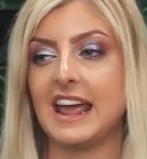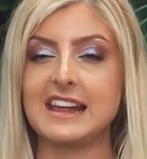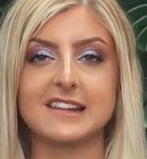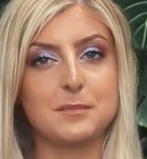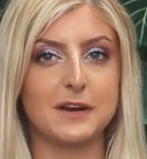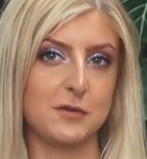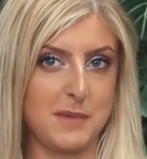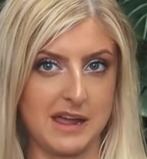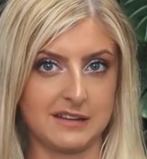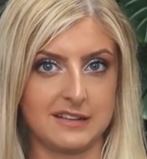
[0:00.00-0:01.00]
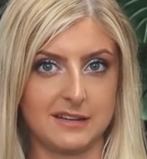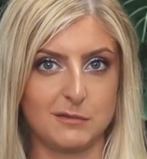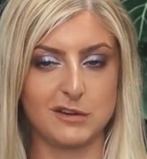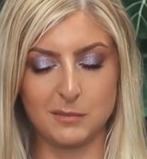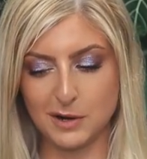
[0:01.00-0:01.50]
It's a bit of a mix.
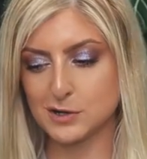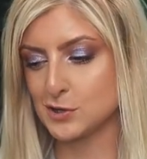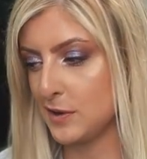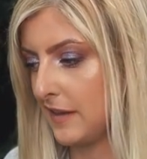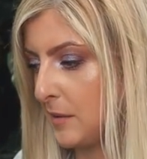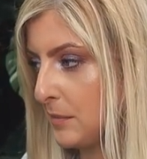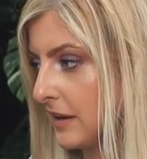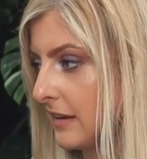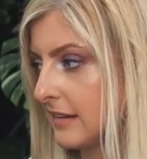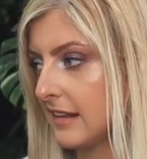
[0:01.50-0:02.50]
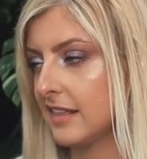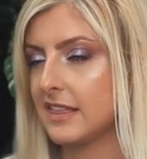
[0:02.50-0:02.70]
So I'm going to show you that because